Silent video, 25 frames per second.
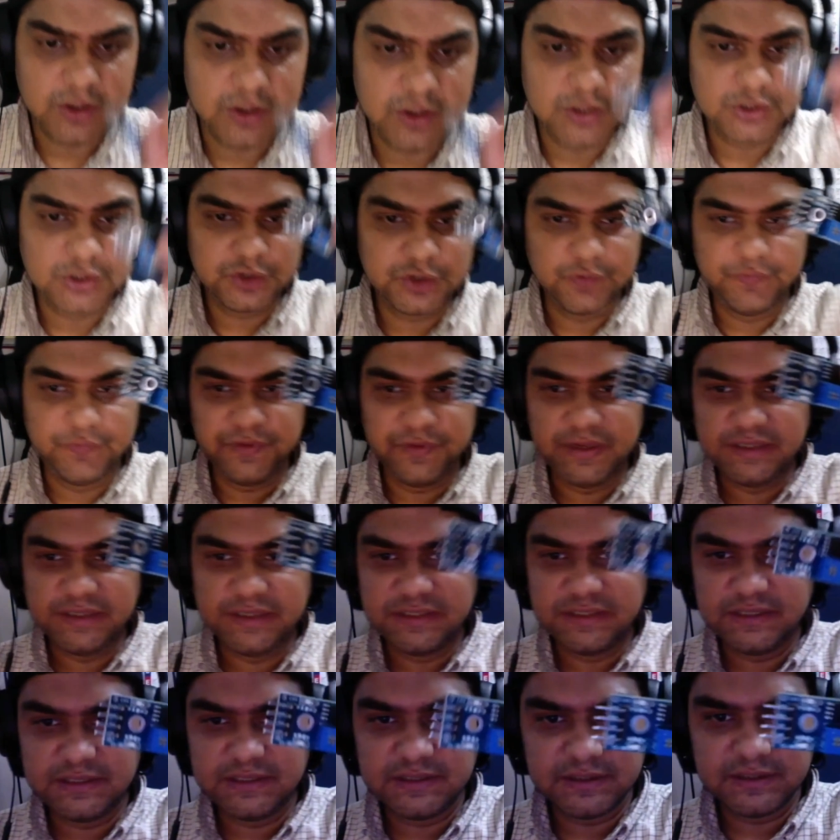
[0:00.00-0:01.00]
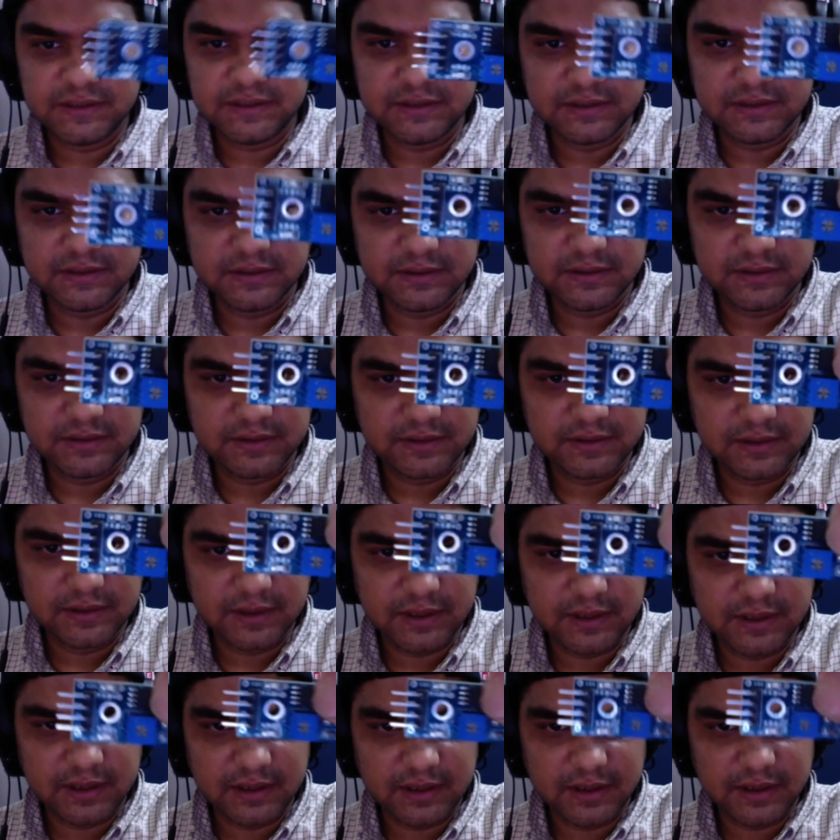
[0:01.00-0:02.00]
So VCC,
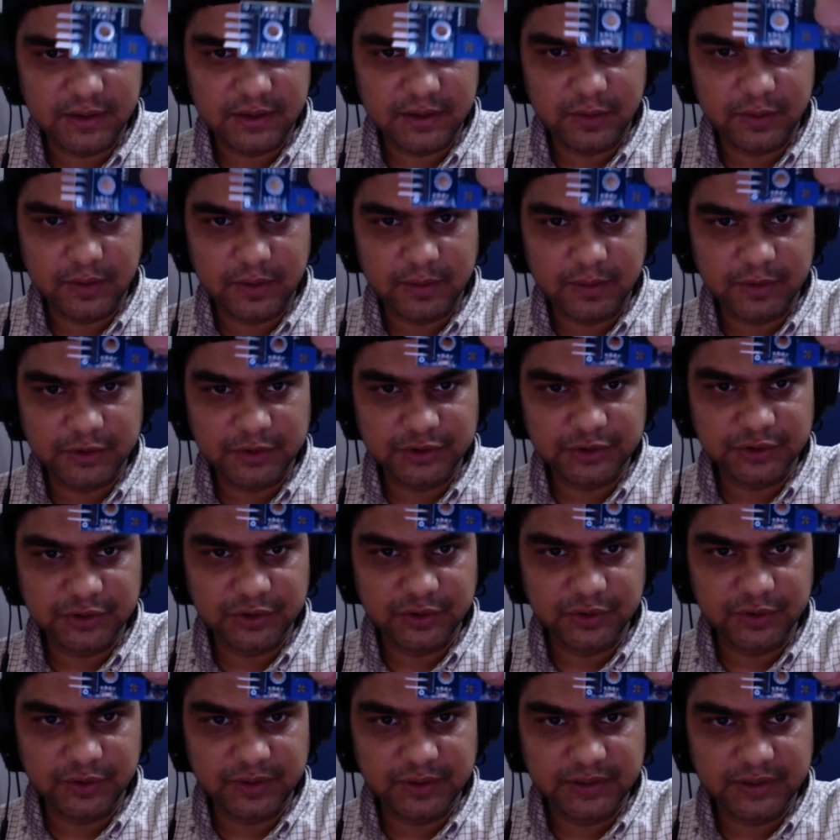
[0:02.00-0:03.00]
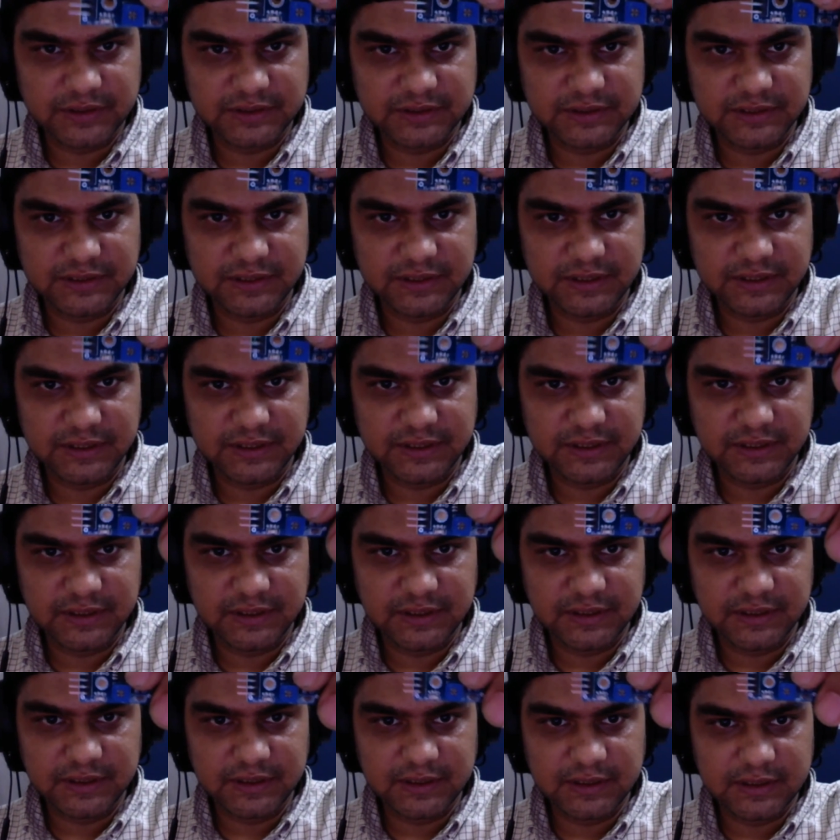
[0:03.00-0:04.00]
I'm not sure you can
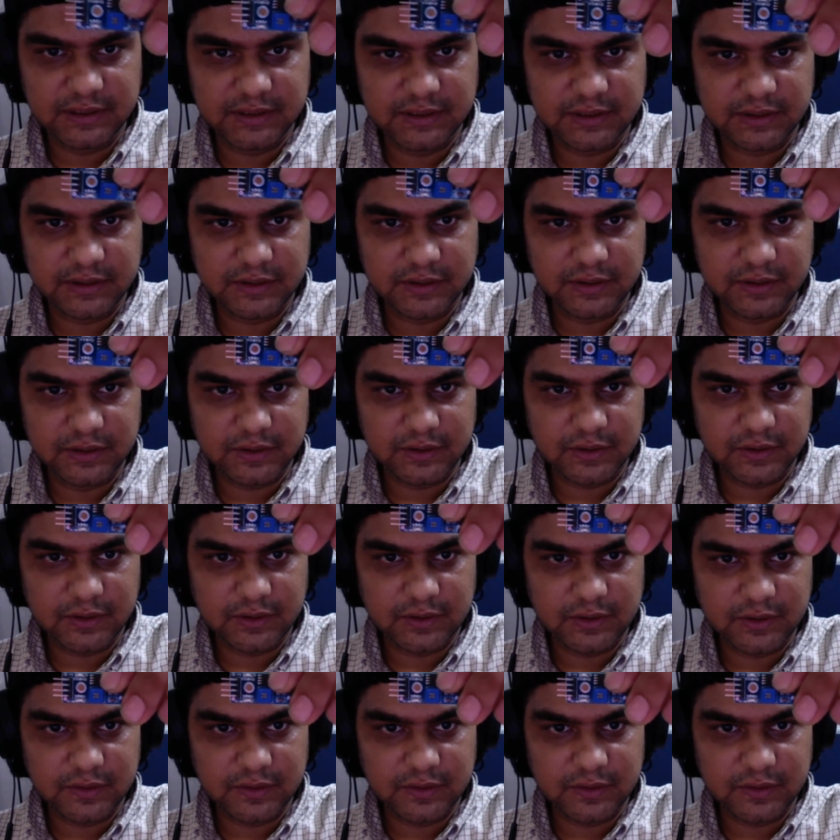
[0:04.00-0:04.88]
see it or not.